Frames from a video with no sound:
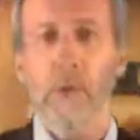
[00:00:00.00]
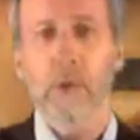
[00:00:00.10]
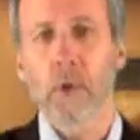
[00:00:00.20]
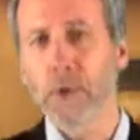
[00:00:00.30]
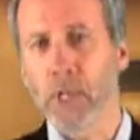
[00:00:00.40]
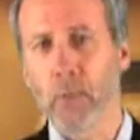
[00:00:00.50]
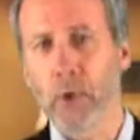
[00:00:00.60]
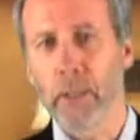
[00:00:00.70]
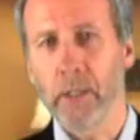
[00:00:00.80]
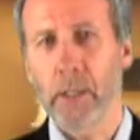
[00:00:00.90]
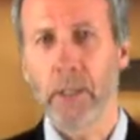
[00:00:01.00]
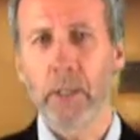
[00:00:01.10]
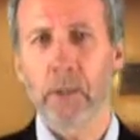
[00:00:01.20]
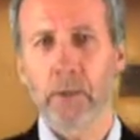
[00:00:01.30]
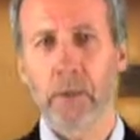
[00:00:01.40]
So in summary, in
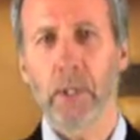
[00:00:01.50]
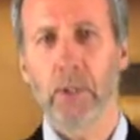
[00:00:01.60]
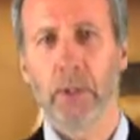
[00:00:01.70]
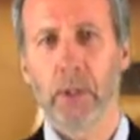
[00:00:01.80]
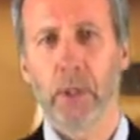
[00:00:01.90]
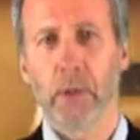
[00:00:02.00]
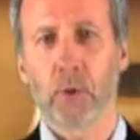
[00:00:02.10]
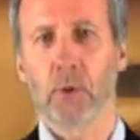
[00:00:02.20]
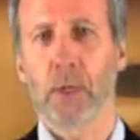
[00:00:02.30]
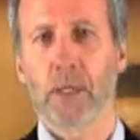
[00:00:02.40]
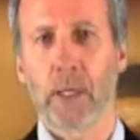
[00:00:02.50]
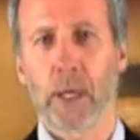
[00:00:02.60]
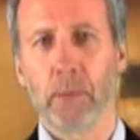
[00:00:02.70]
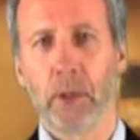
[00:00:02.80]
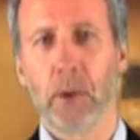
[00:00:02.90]
each of these industries that
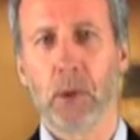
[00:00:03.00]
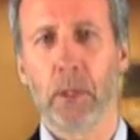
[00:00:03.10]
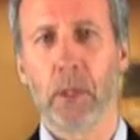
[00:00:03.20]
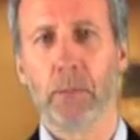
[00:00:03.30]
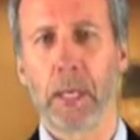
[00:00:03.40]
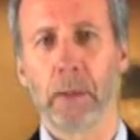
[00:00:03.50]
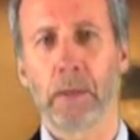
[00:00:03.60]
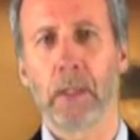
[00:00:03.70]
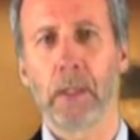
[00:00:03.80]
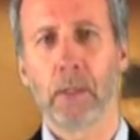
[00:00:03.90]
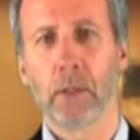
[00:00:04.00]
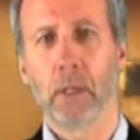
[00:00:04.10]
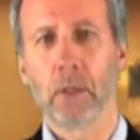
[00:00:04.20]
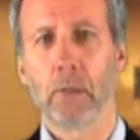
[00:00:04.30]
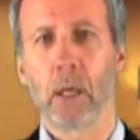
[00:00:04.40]
I've been talking about that
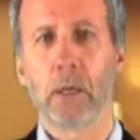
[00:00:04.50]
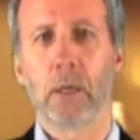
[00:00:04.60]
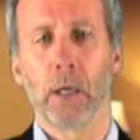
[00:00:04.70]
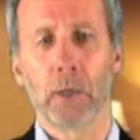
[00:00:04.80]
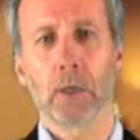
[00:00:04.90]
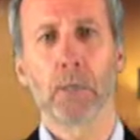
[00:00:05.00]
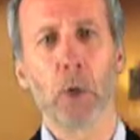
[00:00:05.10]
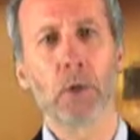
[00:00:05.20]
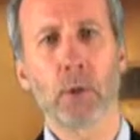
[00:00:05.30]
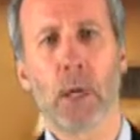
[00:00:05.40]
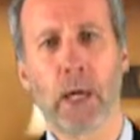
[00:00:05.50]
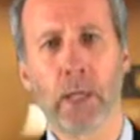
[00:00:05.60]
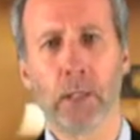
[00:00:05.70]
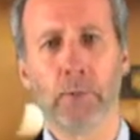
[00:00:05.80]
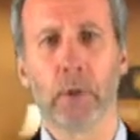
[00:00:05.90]
are exposed to a
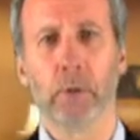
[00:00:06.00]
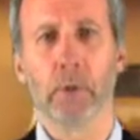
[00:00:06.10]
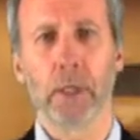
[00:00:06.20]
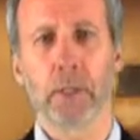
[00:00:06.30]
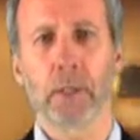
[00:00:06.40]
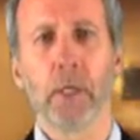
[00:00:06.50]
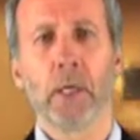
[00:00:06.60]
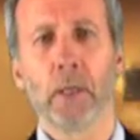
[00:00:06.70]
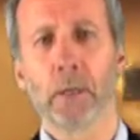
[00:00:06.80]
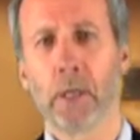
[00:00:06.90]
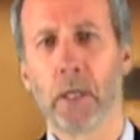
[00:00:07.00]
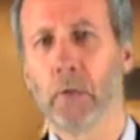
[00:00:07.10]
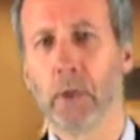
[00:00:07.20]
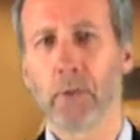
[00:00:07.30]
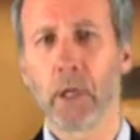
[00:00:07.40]
higher level of risk, there's a
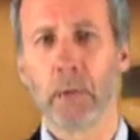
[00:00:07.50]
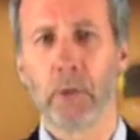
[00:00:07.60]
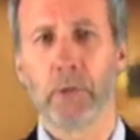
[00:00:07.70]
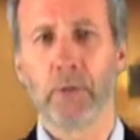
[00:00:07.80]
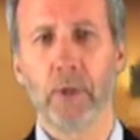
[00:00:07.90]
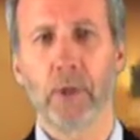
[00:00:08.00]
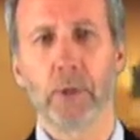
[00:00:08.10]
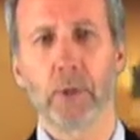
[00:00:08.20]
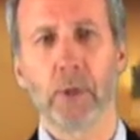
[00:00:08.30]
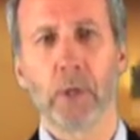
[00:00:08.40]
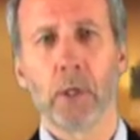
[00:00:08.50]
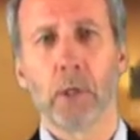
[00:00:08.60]
number of common features.